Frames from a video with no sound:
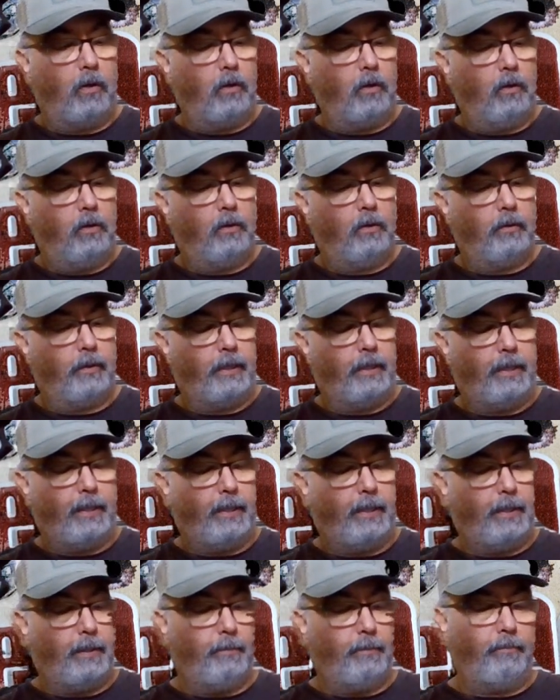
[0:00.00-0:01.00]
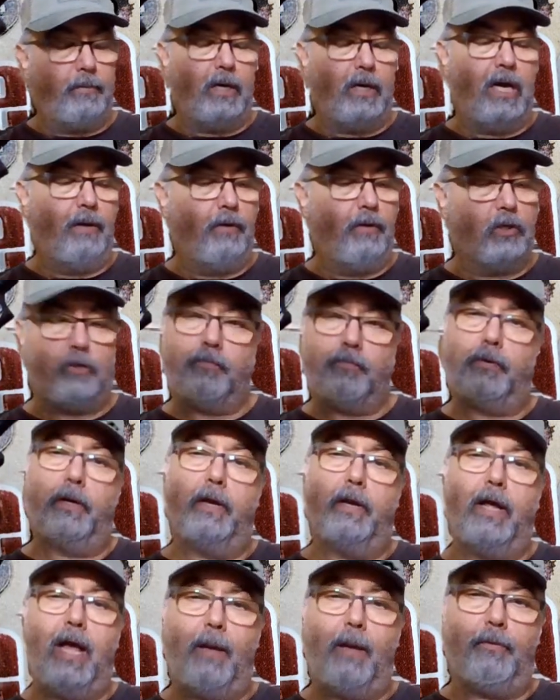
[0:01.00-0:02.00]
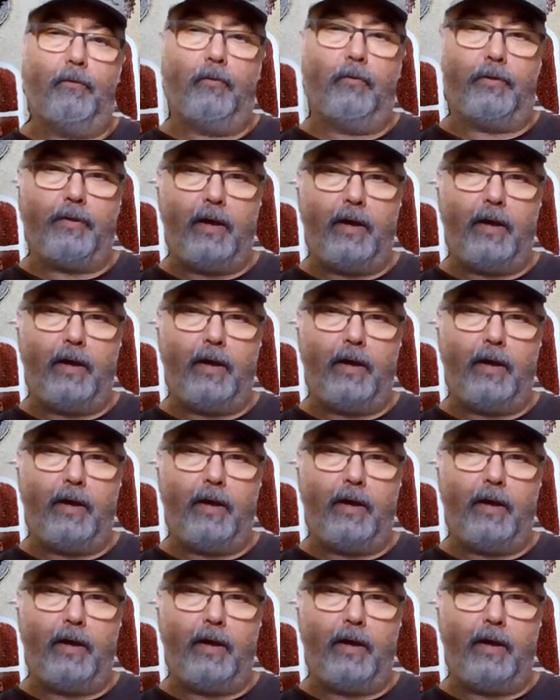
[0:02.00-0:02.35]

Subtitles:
I was pretty happy with that.